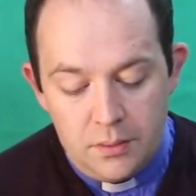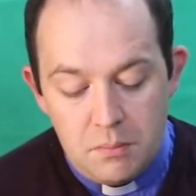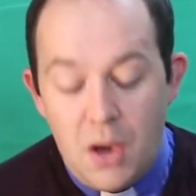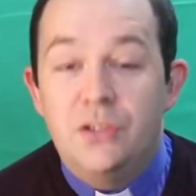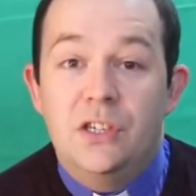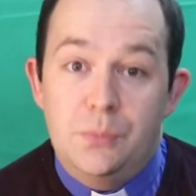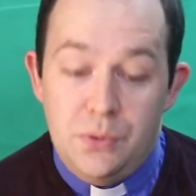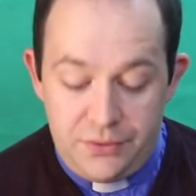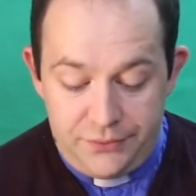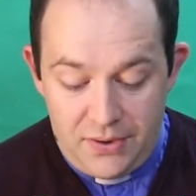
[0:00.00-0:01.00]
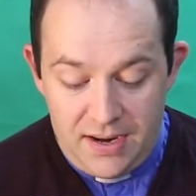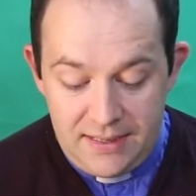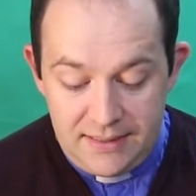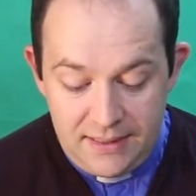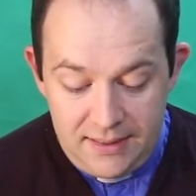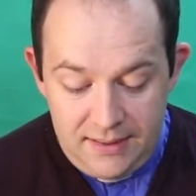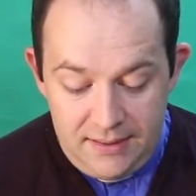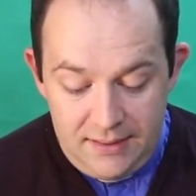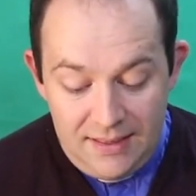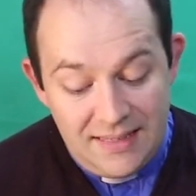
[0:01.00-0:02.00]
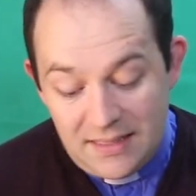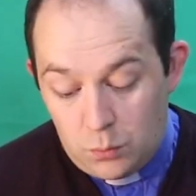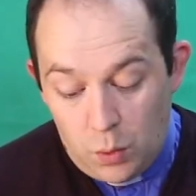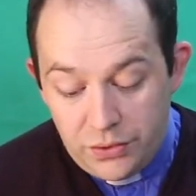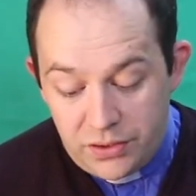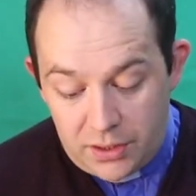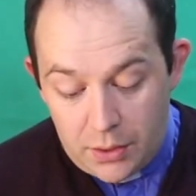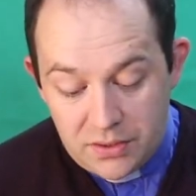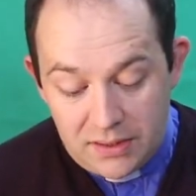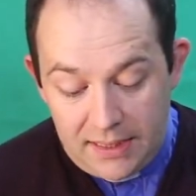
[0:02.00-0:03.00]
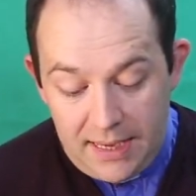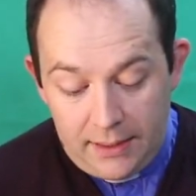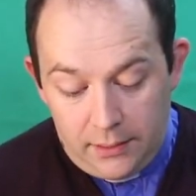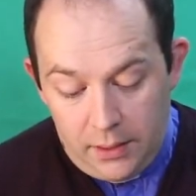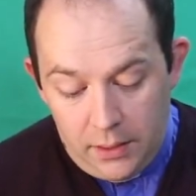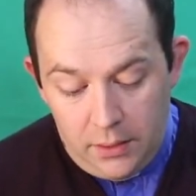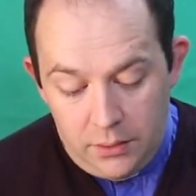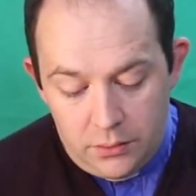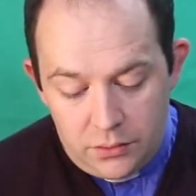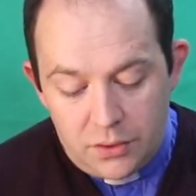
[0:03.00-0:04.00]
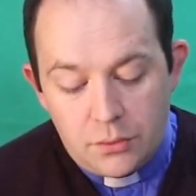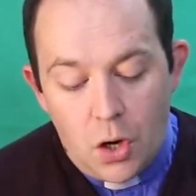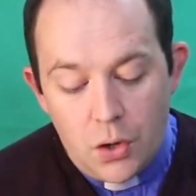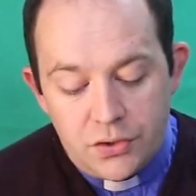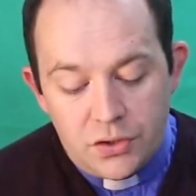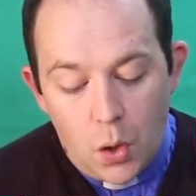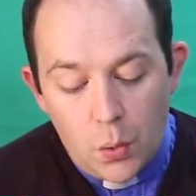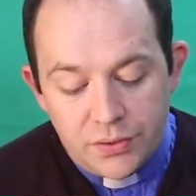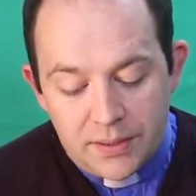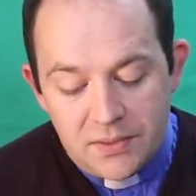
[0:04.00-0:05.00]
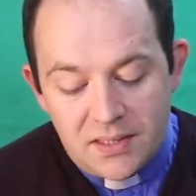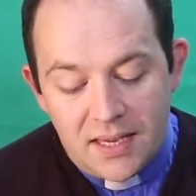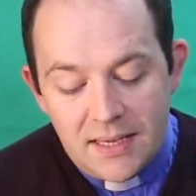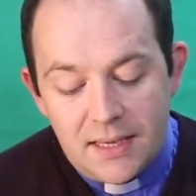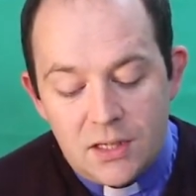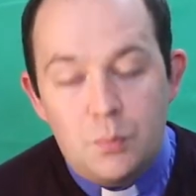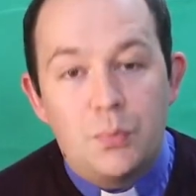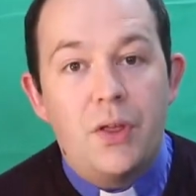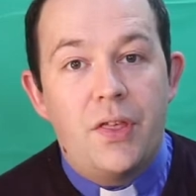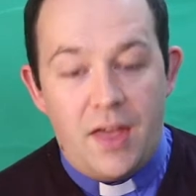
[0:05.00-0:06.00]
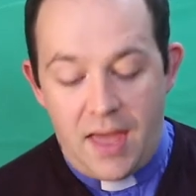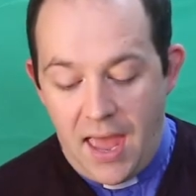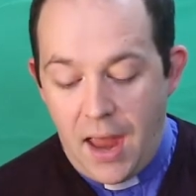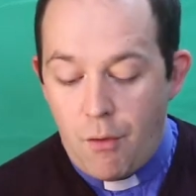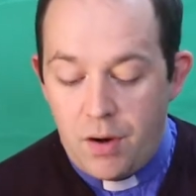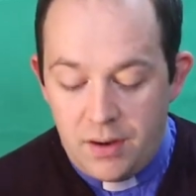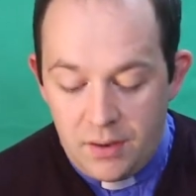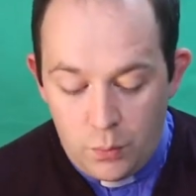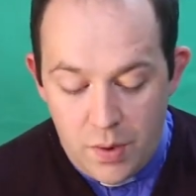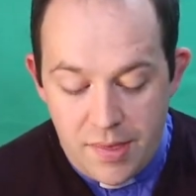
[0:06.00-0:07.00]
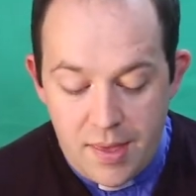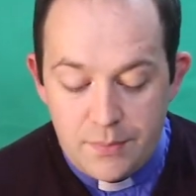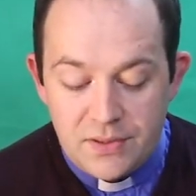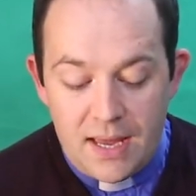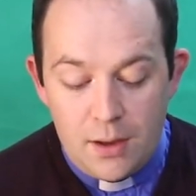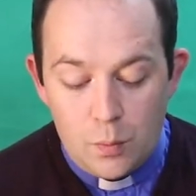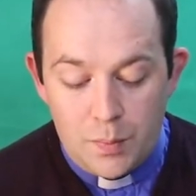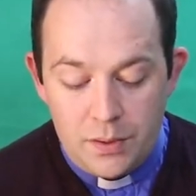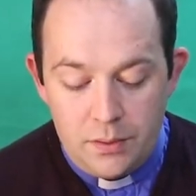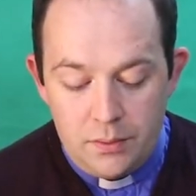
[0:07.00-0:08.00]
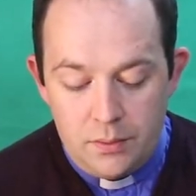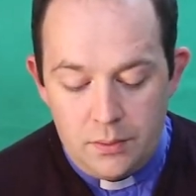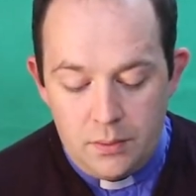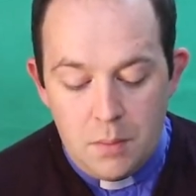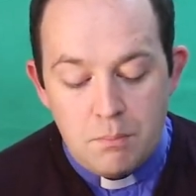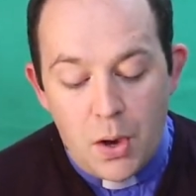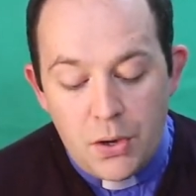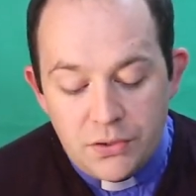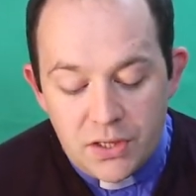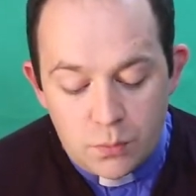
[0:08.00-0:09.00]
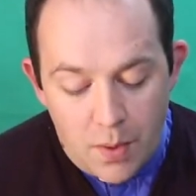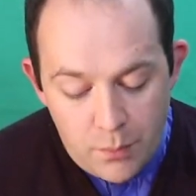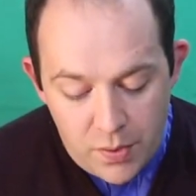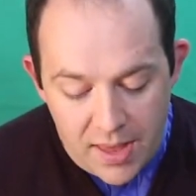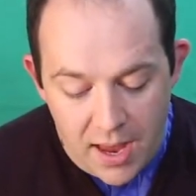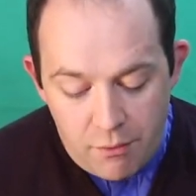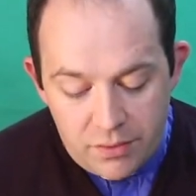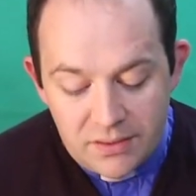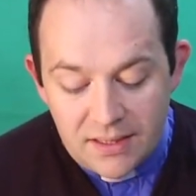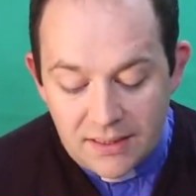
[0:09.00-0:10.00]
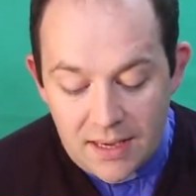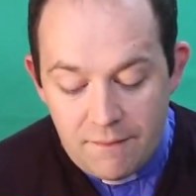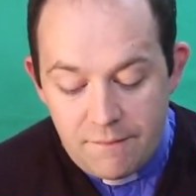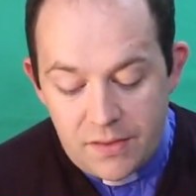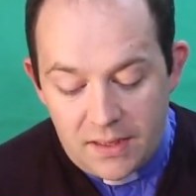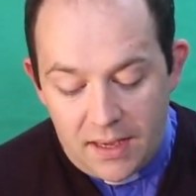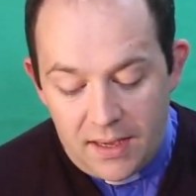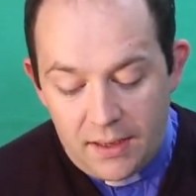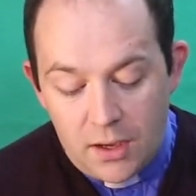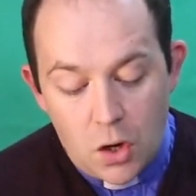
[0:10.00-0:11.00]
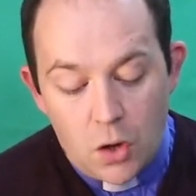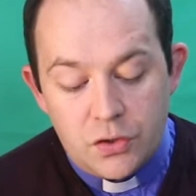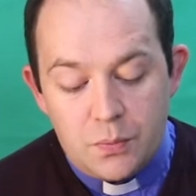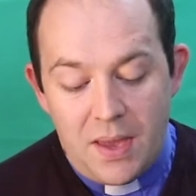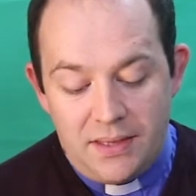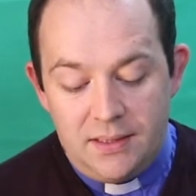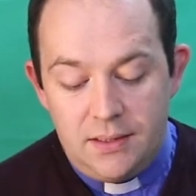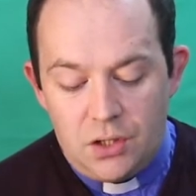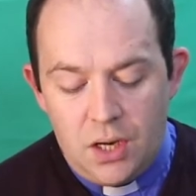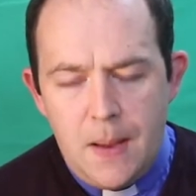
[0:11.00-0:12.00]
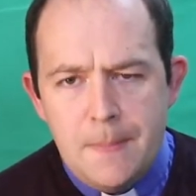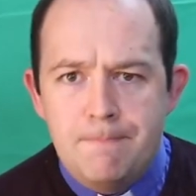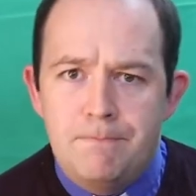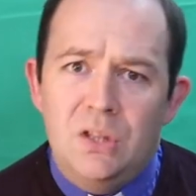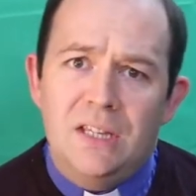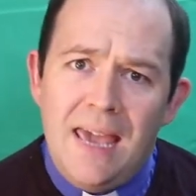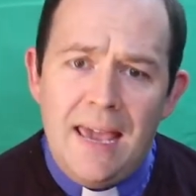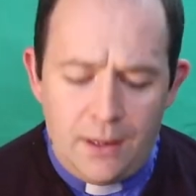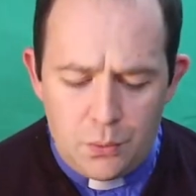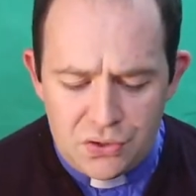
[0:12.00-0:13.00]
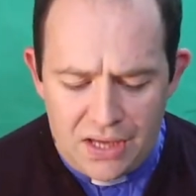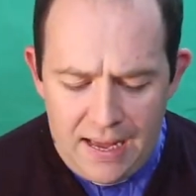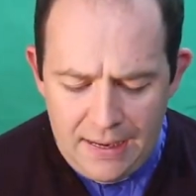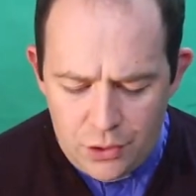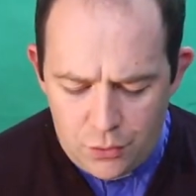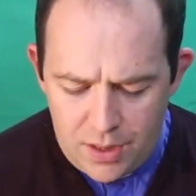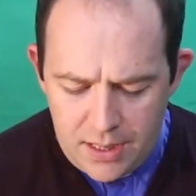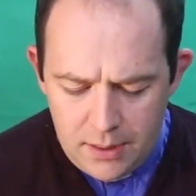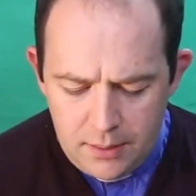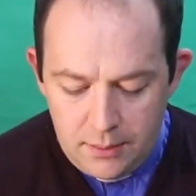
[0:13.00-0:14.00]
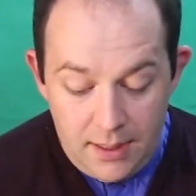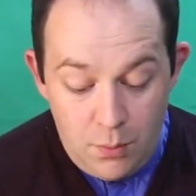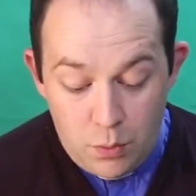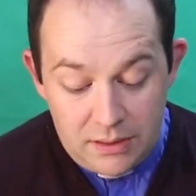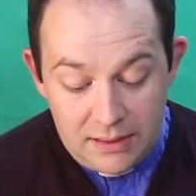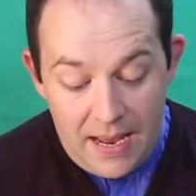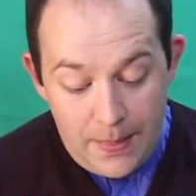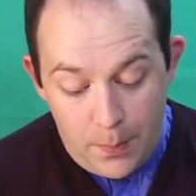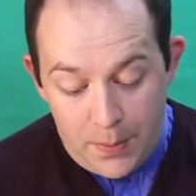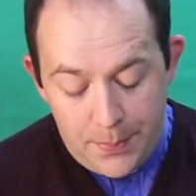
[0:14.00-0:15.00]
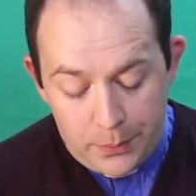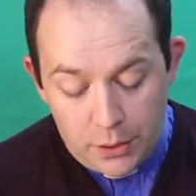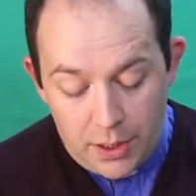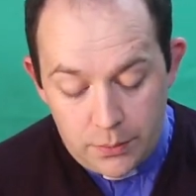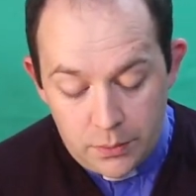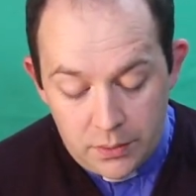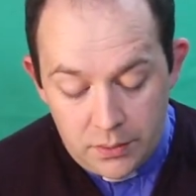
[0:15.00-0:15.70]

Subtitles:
Moses was afraid. He didn't want to go to the king, so God told him to take his brother Aaron with him to help. Moses went with Aaron to give the king God's message, but the king was angry. He wouldn't let the people go.